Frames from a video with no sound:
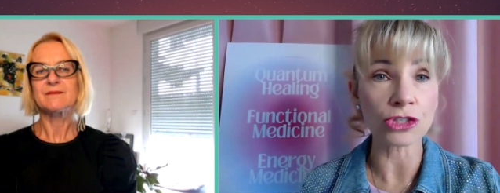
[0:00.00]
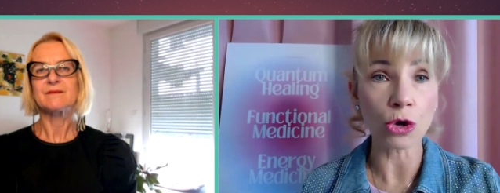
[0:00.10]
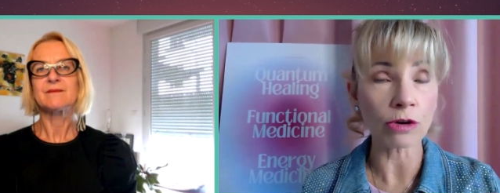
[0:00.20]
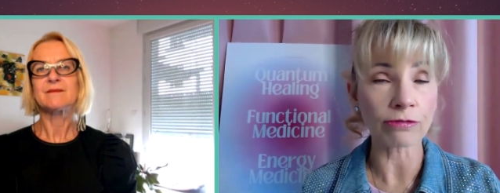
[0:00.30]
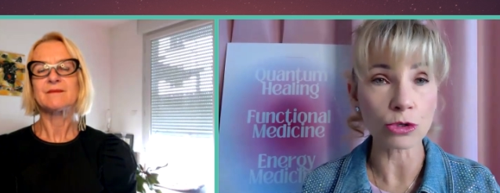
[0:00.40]

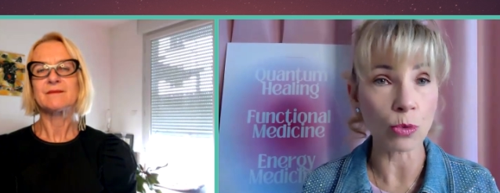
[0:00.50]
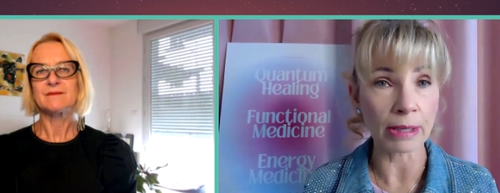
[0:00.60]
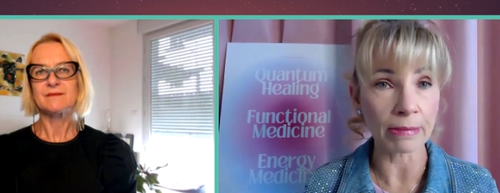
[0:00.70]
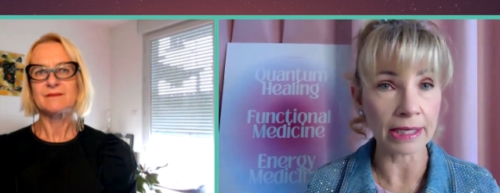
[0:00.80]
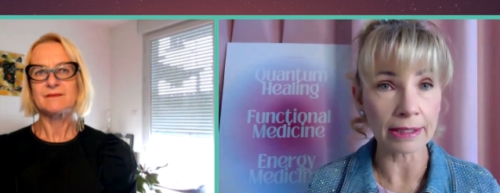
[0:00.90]
Speaker 1: soak for
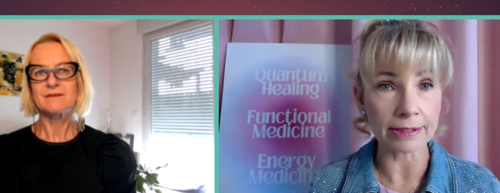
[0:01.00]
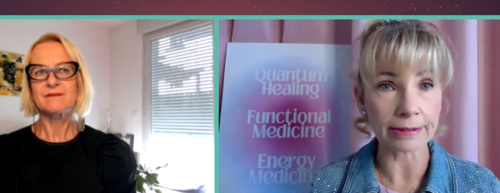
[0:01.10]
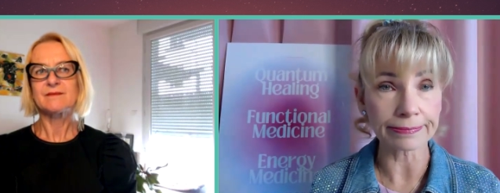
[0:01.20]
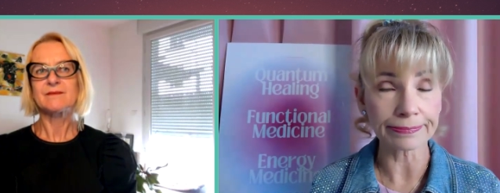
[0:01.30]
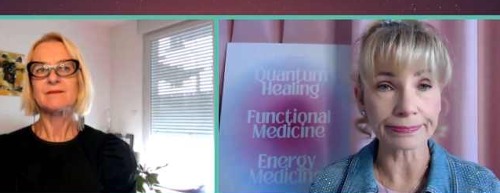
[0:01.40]
20 minutes.
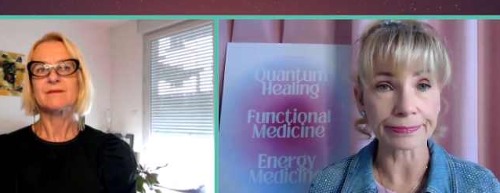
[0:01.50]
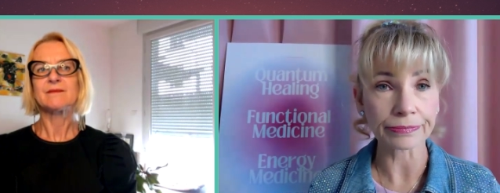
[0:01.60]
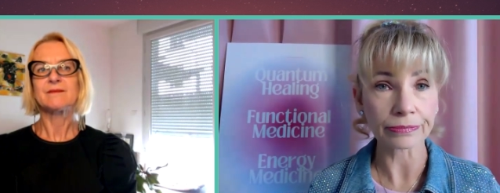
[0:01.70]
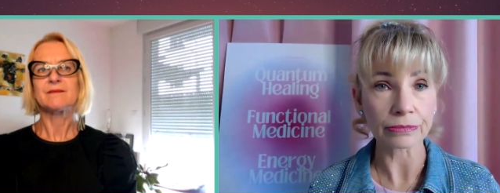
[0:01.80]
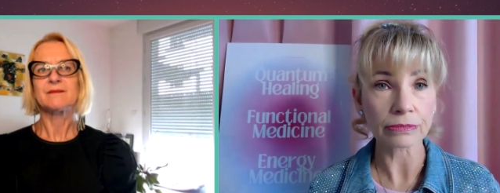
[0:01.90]

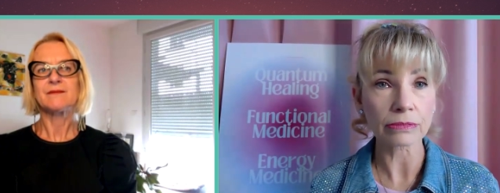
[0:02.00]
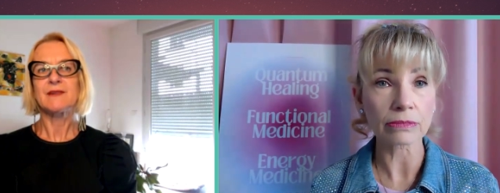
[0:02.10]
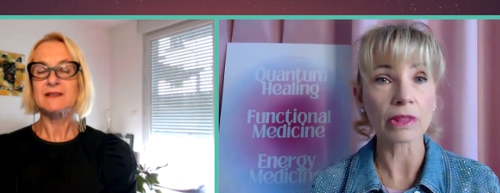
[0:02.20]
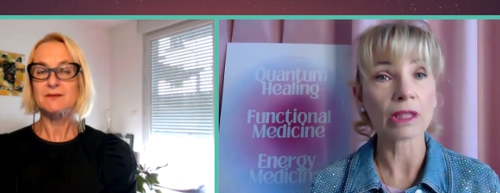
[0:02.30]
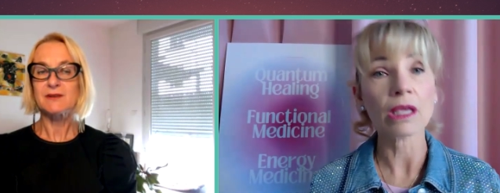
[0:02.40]

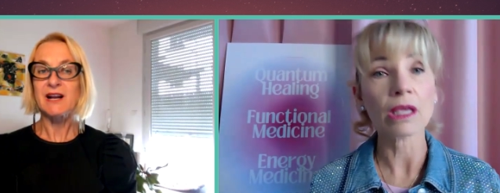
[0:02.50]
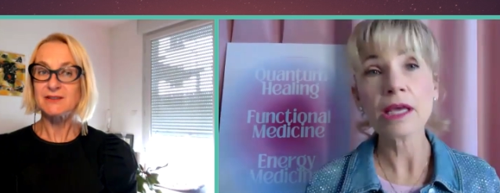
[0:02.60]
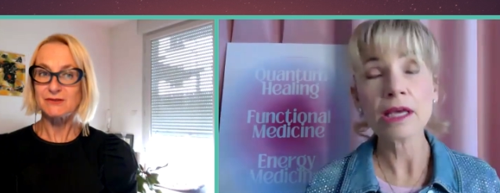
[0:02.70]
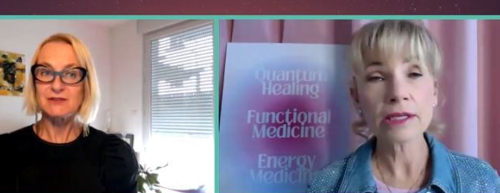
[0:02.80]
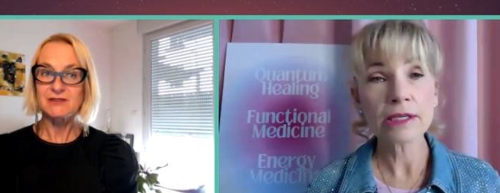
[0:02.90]
That's what I
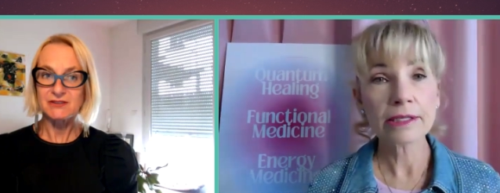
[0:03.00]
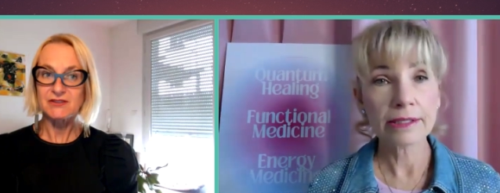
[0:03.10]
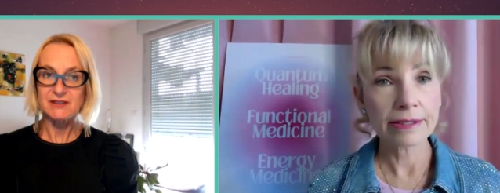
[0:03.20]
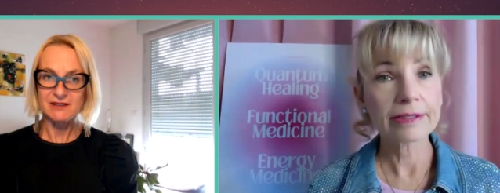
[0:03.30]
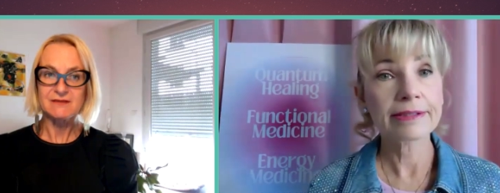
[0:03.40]
do
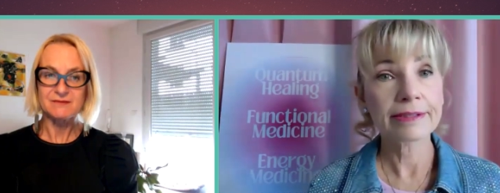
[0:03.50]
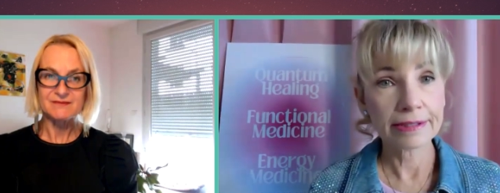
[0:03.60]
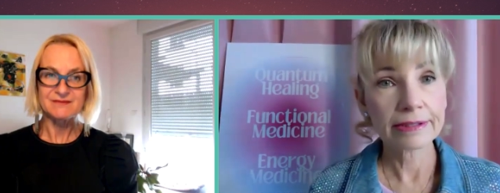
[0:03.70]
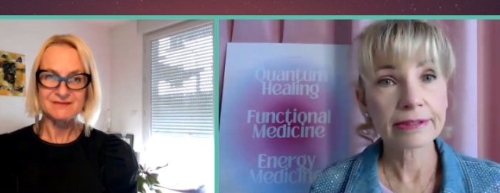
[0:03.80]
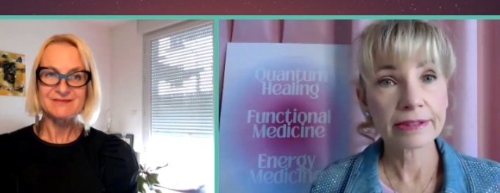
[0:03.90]
usually.
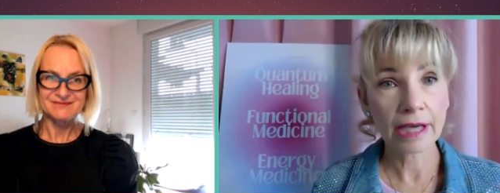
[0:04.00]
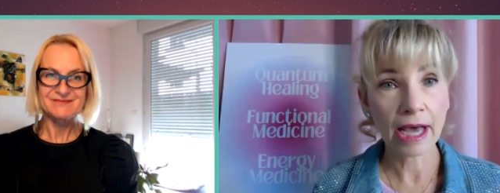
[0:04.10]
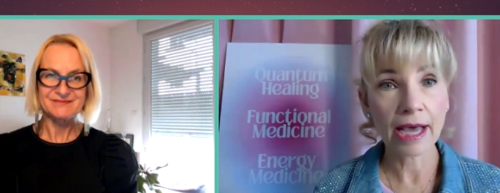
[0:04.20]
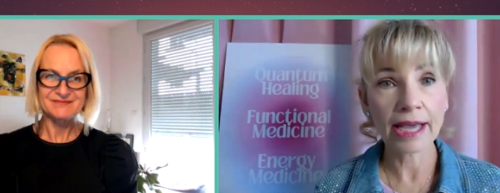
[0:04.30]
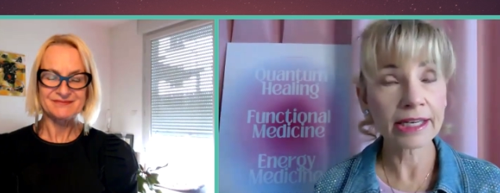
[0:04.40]

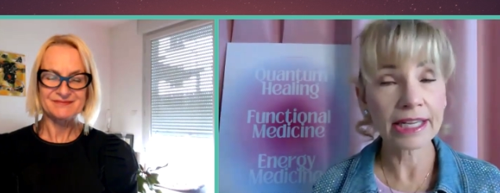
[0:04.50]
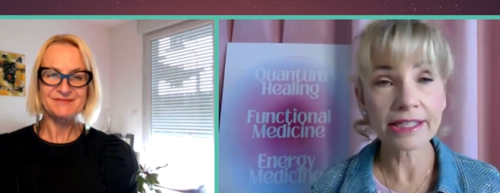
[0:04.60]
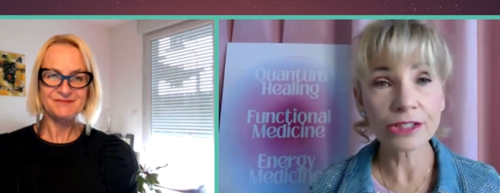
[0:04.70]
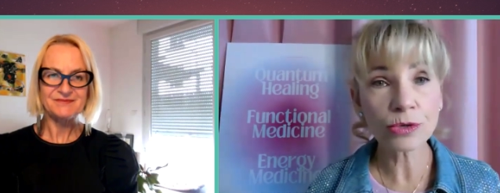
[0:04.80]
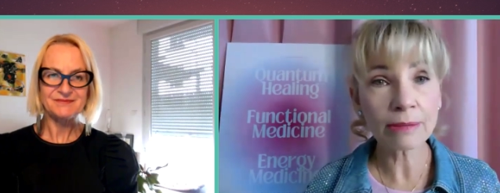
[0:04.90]
Yeah, and
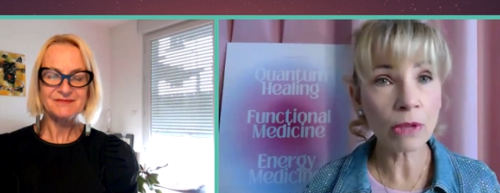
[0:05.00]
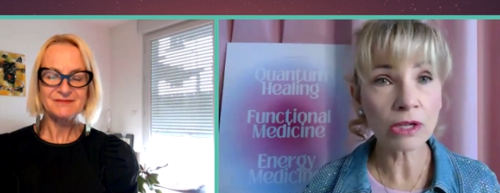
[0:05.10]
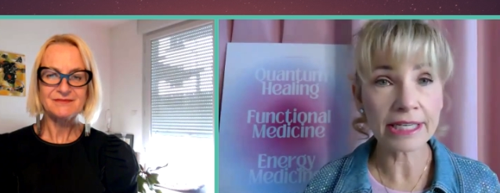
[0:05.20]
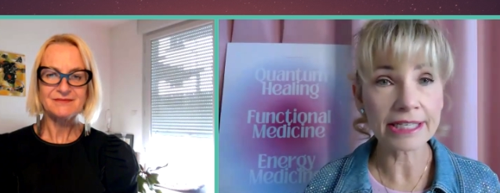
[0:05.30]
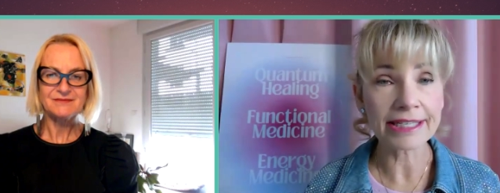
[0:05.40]
you can
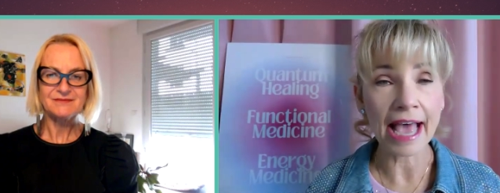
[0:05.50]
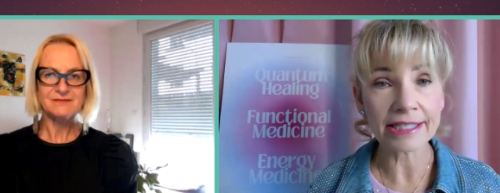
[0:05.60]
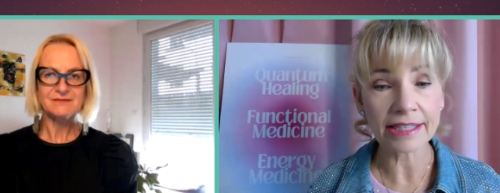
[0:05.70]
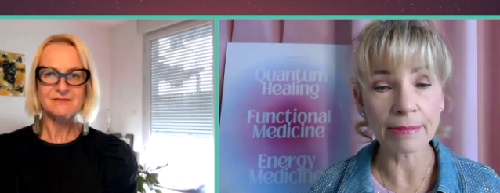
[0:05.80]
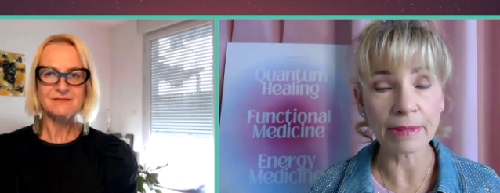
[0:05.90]

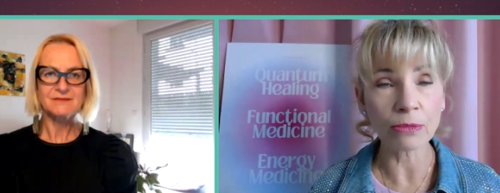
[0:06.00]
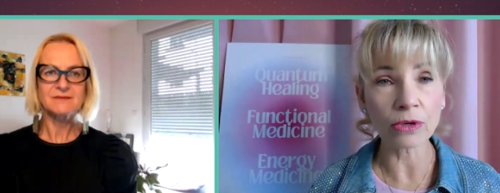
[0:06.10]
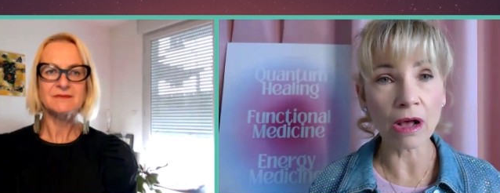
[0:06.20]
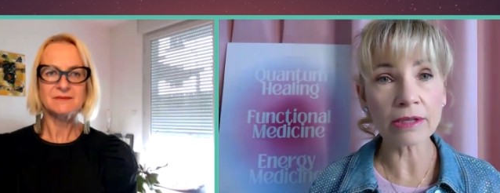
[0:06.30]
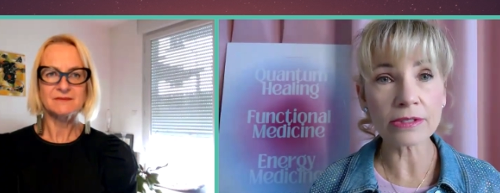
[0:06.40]
multitask. I mean, we're
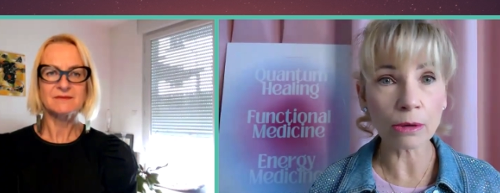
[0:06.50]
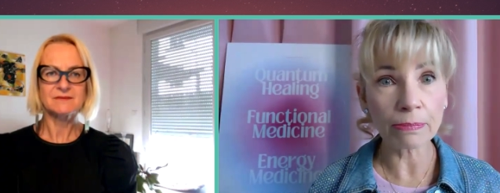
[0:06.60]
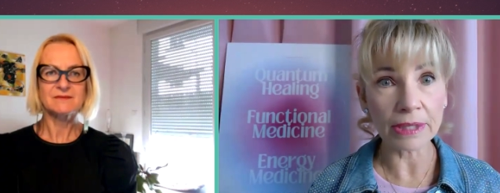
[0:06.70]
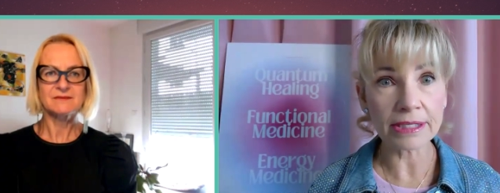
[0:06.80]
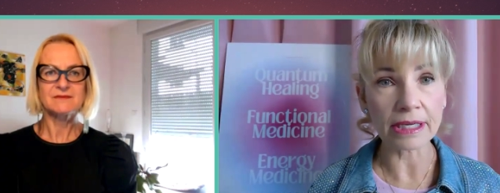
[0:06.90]
all so
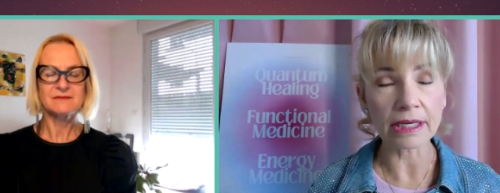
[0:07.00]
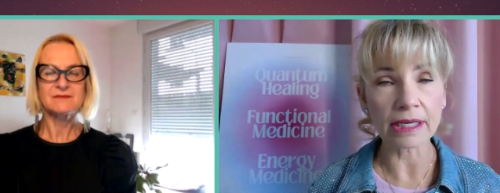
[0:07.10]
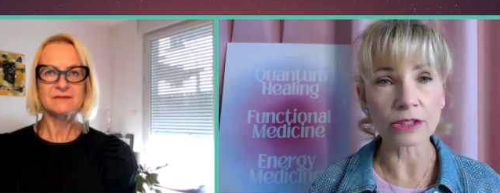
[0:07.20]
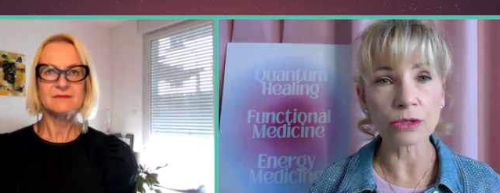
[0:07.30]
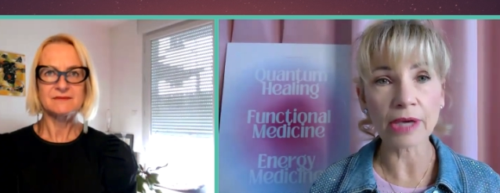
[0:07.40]
busy.
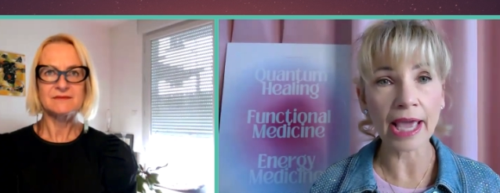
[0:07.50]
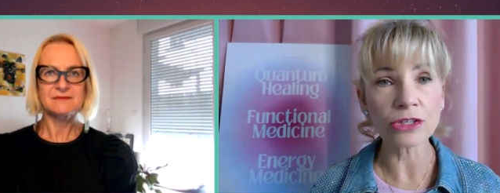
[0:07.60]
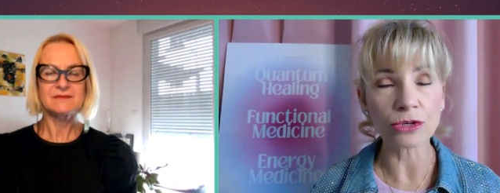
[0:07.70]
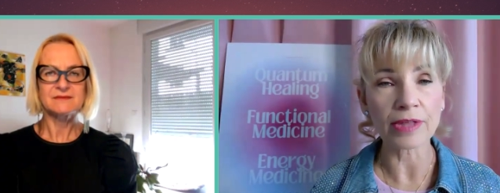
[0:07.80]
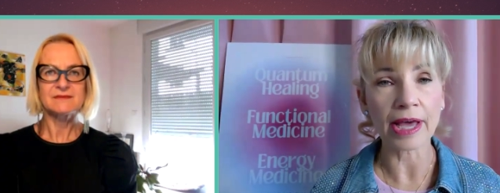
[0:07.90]
You
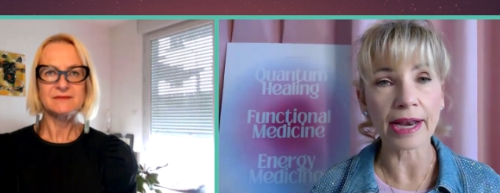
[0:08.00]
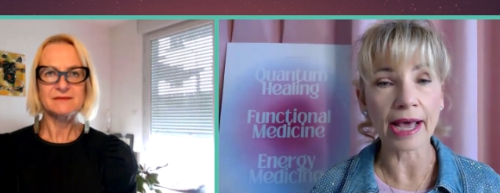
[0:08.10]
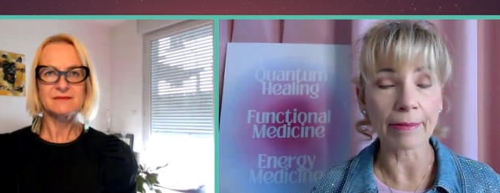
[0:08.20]
can do that.